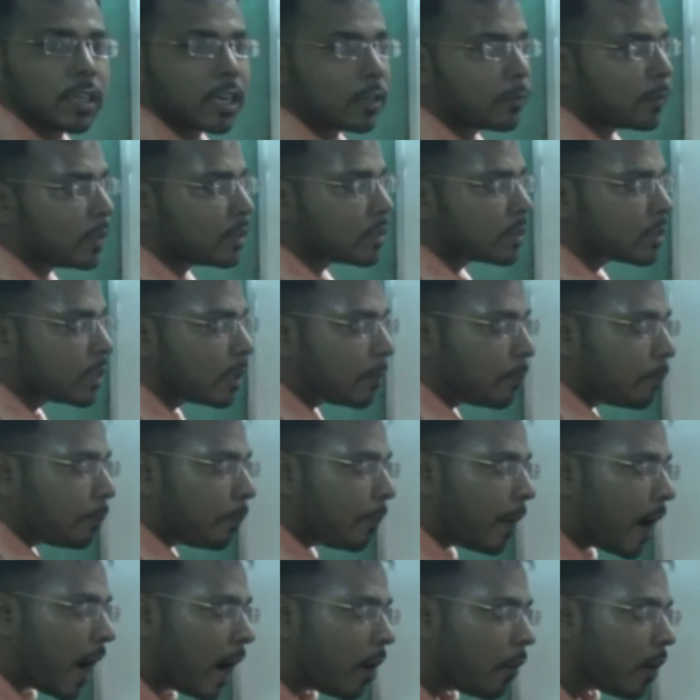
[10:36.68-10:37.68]
that means the
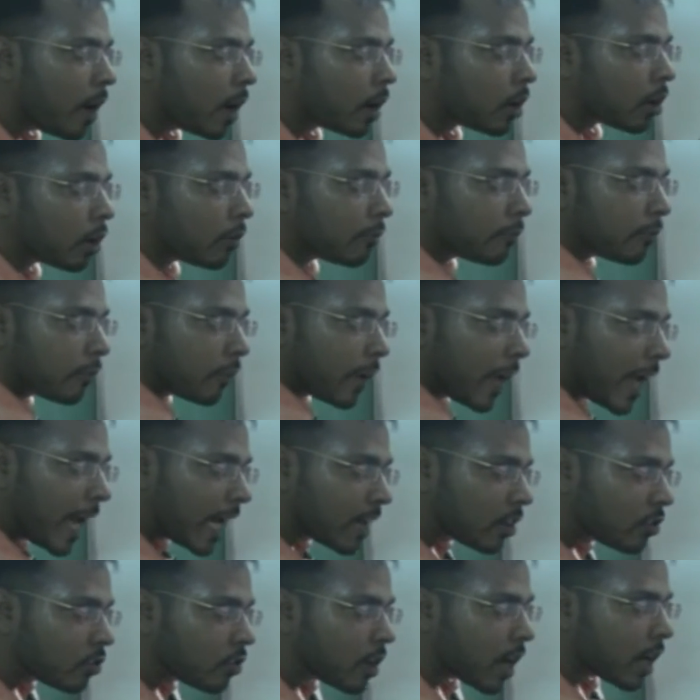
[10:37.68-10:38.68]
power of
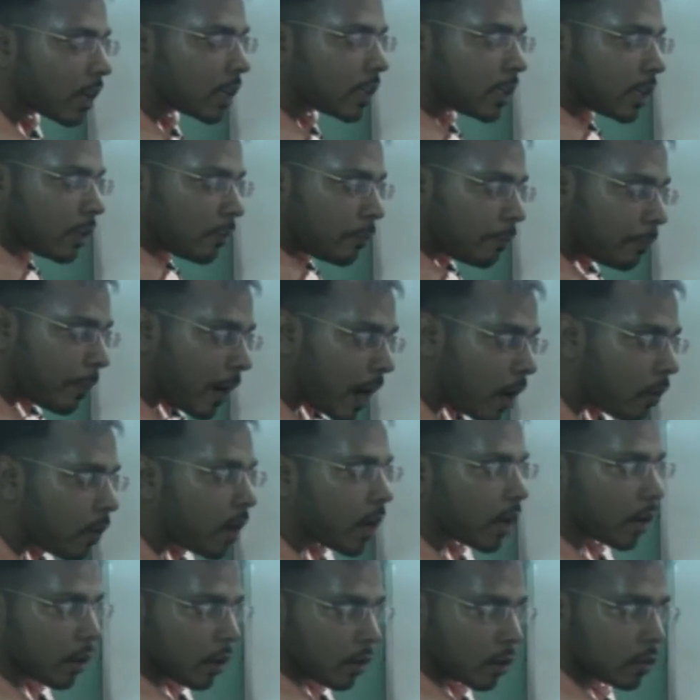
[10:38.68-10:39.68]
attracting
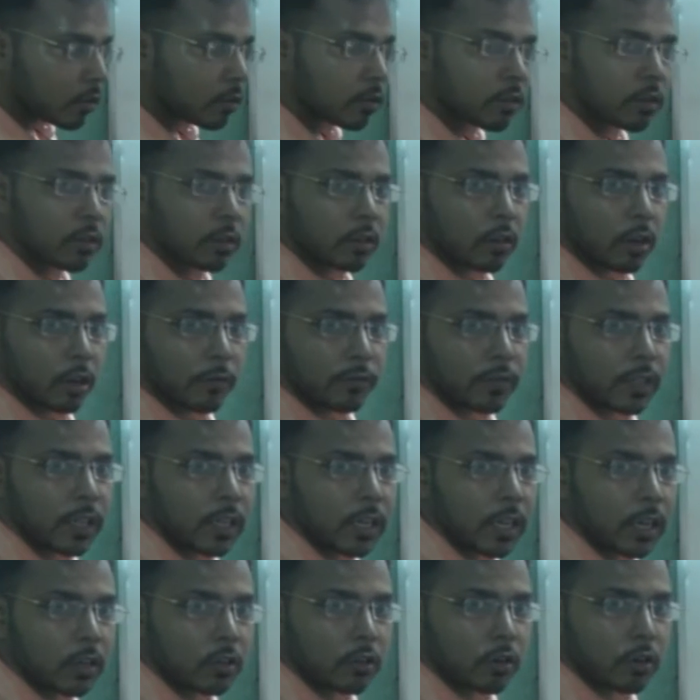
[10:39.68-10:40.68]
power of the
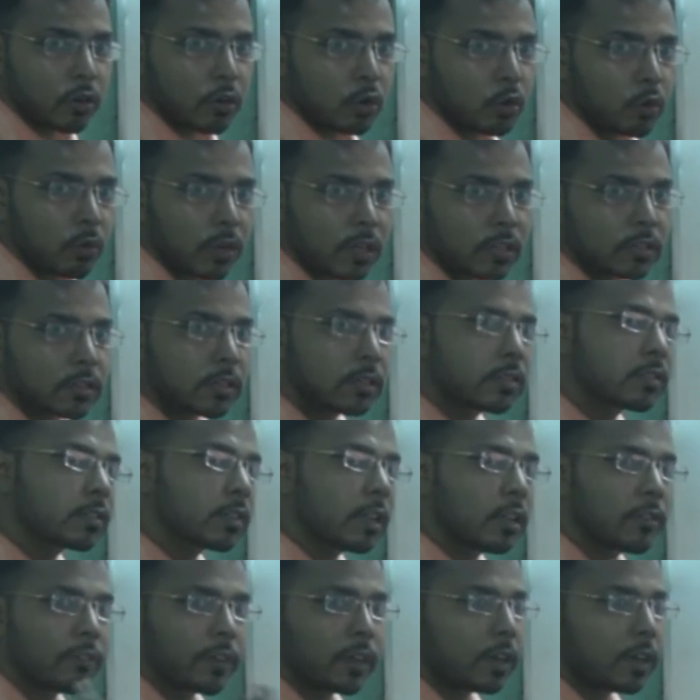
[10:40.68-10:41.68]
electron towards itself